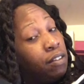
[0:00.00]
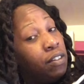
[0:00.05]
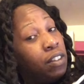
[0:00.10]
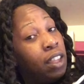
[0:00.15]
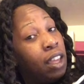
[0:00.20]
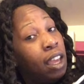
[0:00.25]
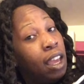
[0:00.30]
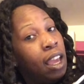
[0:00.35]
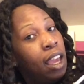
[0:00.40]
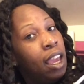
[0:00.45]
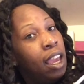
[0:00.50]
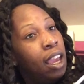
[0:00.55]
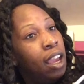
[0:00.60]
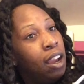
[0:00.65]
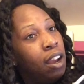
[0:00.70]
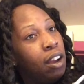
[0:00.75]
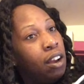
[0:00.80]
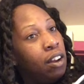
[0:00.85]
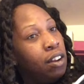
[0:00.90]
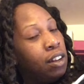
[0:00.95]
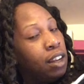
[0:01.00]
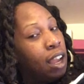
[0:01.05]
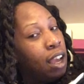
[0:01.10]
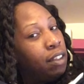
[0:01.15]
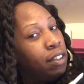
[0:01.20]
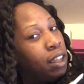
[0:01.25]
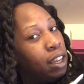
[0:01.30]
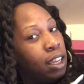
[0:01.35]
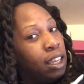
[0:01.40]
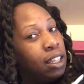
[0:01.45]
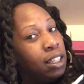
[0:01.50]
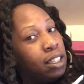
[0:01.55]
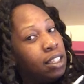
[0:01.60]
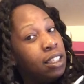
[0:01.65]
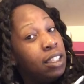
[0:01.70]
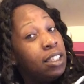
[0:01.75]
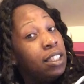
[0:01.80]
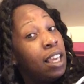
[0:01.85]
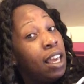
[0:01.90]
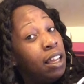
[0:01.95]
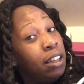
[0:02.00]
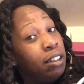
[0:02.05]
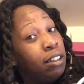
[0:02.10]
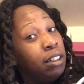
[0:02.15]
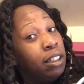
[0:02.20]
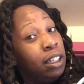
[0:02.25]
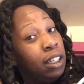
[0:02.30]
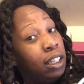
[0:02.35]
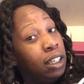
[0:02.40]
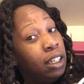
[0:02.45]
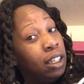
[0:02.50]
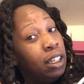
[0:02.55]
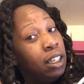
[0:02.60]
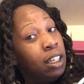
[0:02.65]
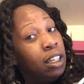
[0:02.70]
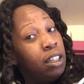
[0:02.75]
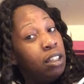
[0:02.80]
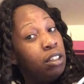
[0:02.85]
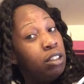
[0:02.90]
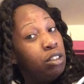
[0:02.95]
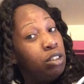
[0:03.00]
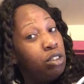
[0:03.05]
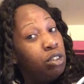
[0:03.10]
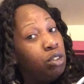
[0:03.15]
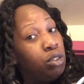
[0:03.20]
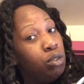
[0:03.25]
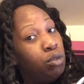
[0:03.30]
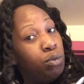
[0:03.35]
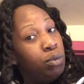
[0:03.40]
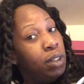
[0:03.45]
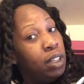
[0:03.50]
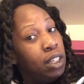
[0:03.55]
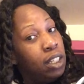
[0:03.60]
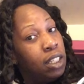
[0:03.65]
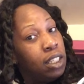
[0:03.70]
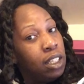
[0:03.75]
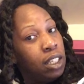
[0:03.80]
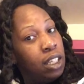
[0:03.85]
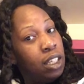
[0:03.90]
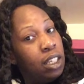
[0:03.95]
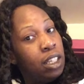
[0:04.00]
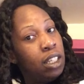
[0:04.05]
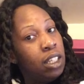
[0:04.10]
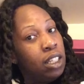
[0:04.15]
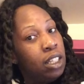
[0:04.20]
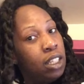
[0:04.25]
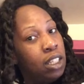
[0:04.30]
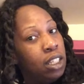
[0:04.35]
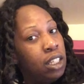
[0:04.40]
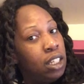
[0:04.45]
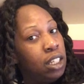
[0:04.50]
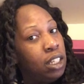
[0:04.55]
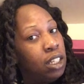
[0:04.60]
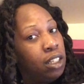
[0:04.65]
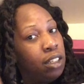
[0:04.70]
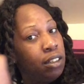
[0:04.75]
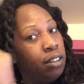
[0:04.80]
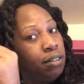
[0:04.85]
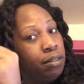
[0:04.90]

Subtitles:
of the hair now that it's settling 2 weeks in. See,